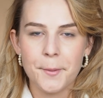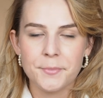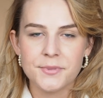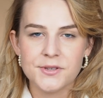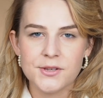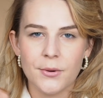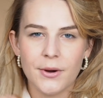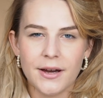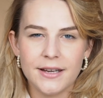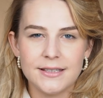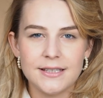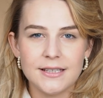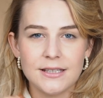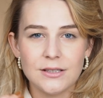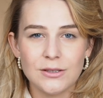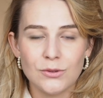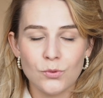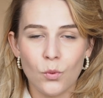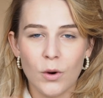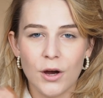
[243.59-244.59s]
So I
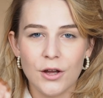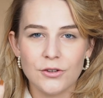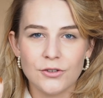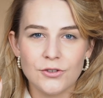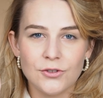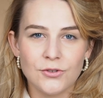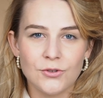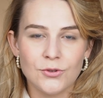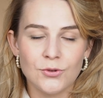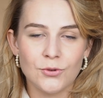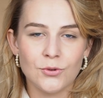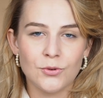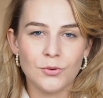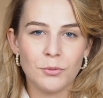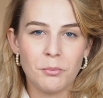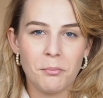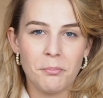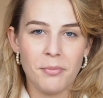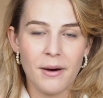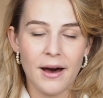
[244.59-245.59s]
didn't want
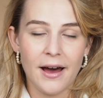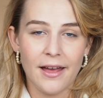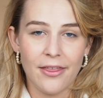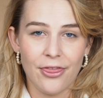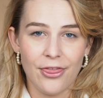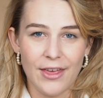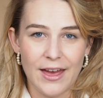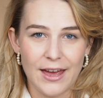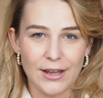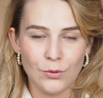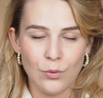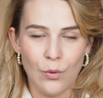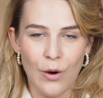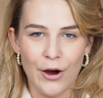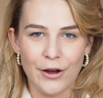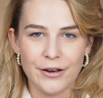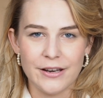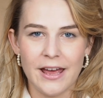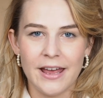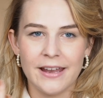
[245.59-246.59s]
to buy that
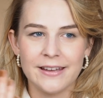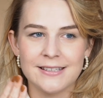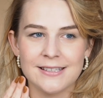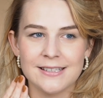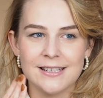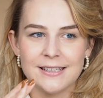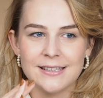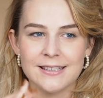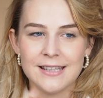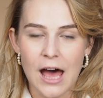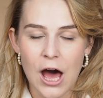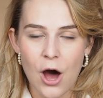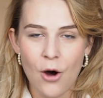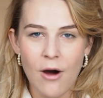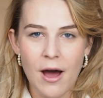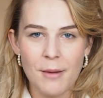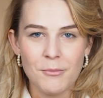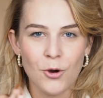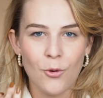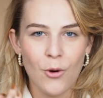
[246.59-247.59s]
one, and
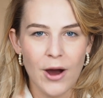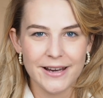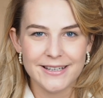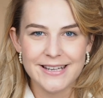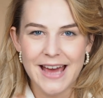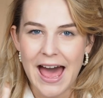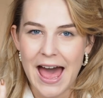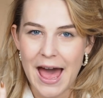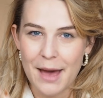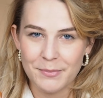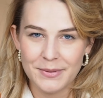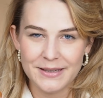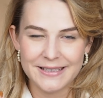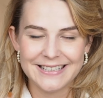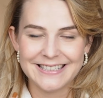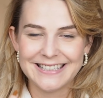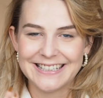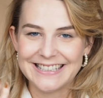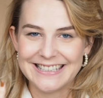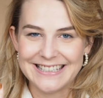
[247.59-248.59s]
now I'm quite happy
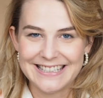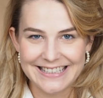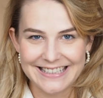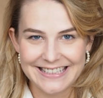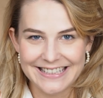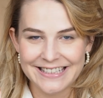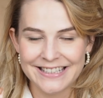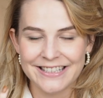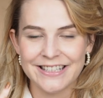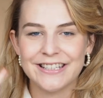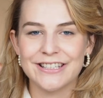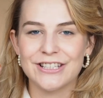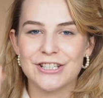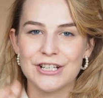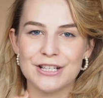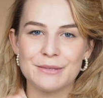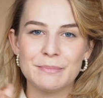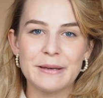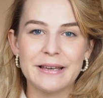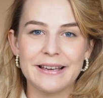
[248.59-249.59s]
that I didn't,
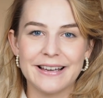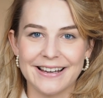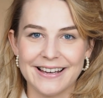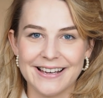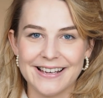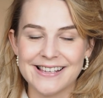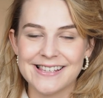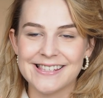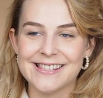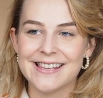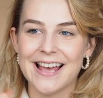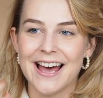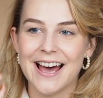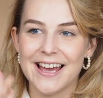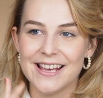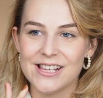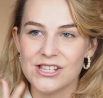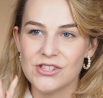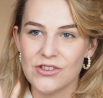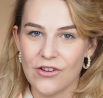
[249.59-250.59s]
just because
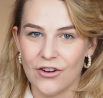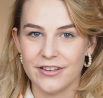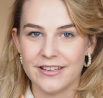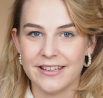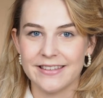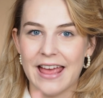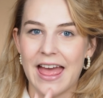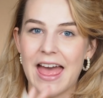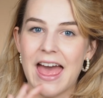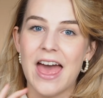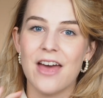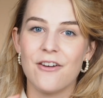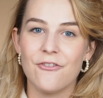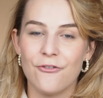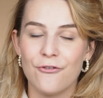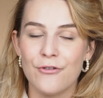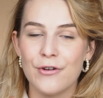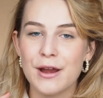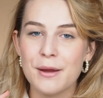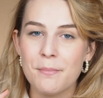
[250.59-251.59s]
I saw that
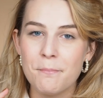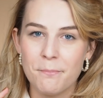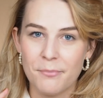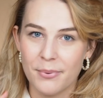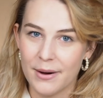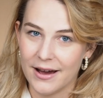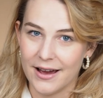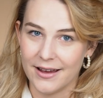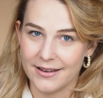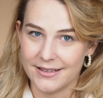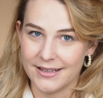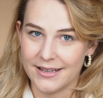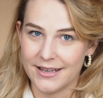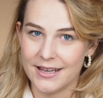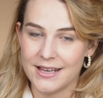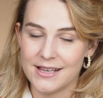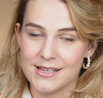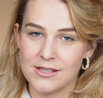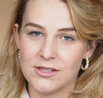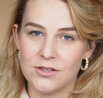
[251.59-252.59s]

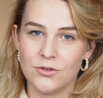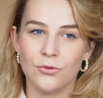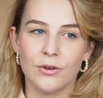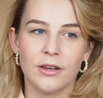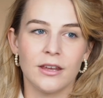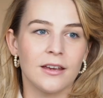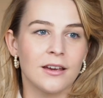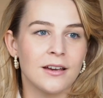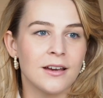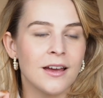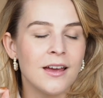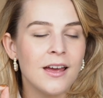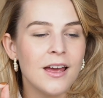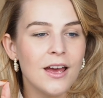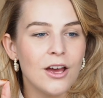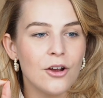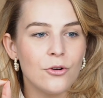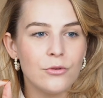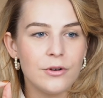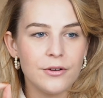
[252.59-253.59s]
everybody is doing
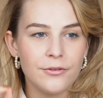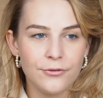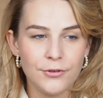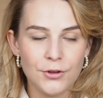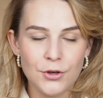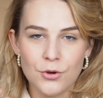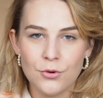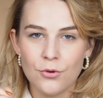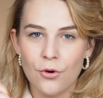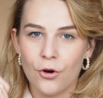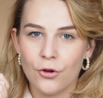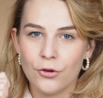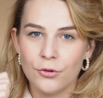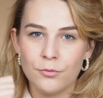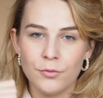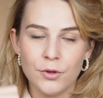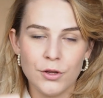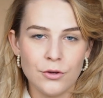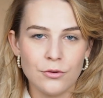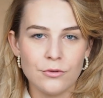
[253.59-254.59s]
review
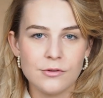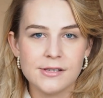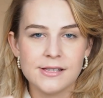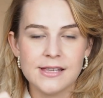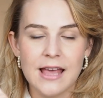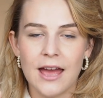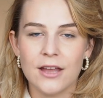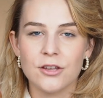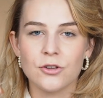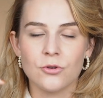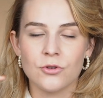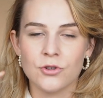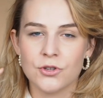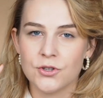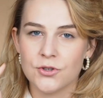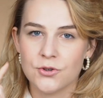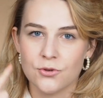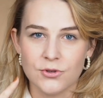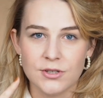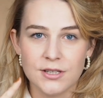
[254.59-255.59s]
on Muse and on
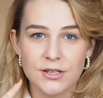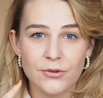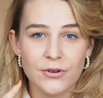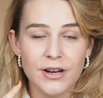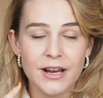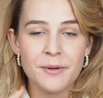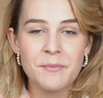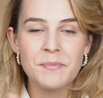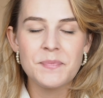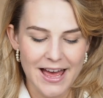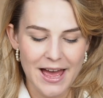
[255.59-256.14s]
Sorcery.